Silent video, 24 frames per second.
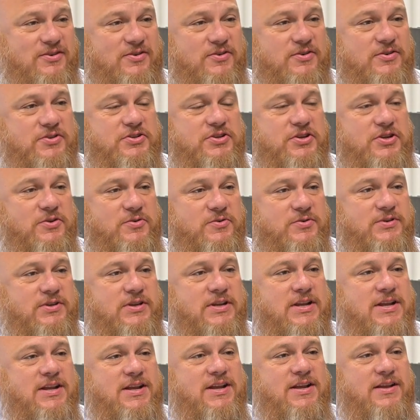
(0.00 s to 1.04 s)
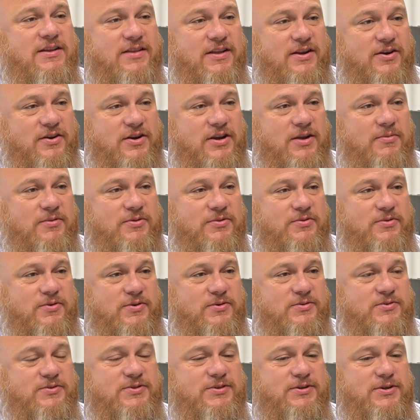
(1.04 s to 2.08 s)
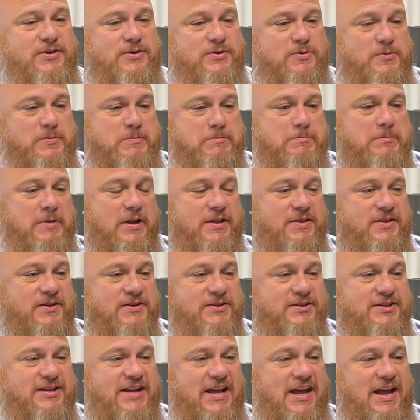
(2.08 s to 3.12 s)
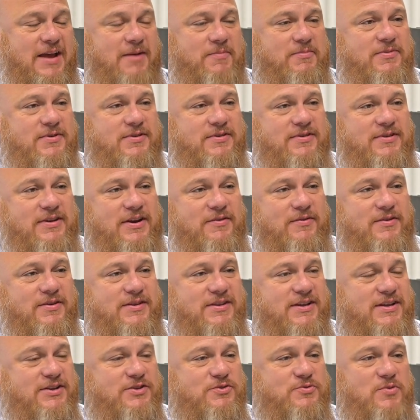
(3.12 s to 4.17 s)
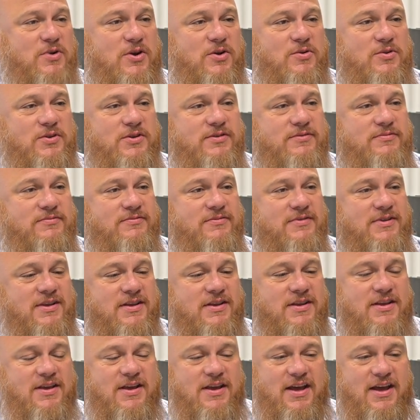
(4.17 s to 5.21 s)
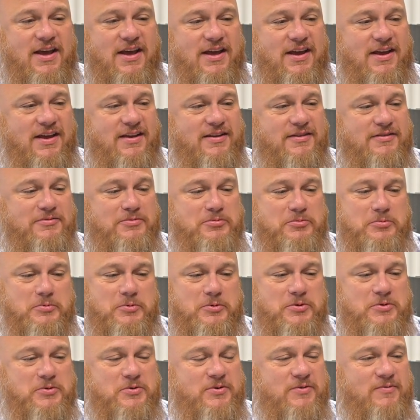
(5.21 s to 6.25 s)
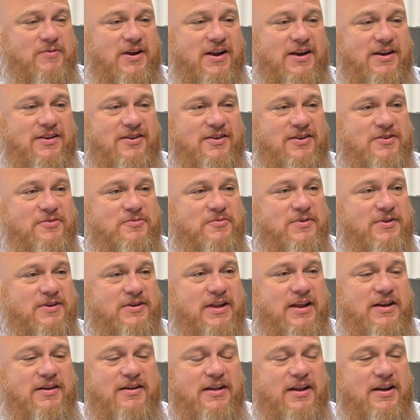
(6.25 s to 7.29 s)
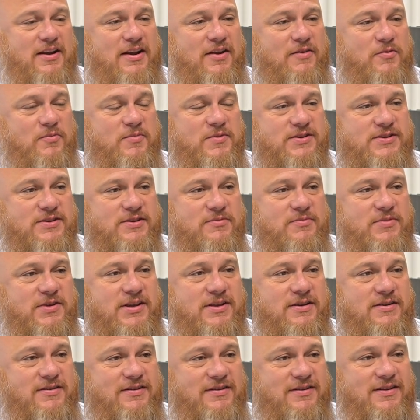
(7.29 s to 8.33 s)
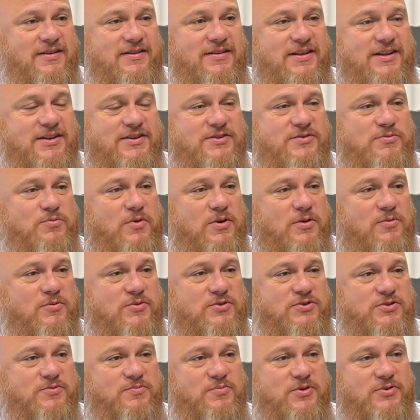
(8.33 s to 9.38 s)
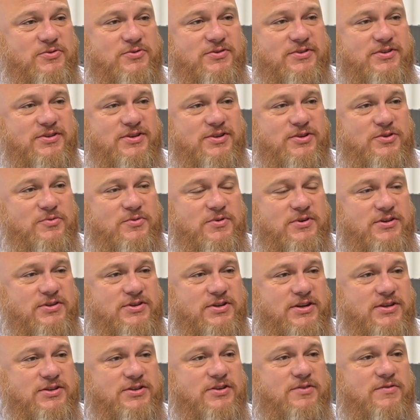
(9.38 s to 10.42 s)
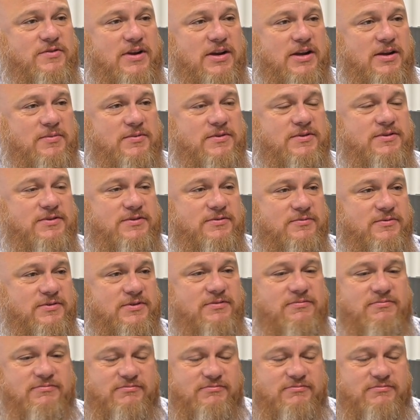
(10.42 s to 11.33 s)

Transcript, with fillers: large shows that are coming through. So nothing stopped. Everything's rolling. Uh, we're going right along with, and, and, never missing a beat. And that's what we're supposed to do when a changeover happens. We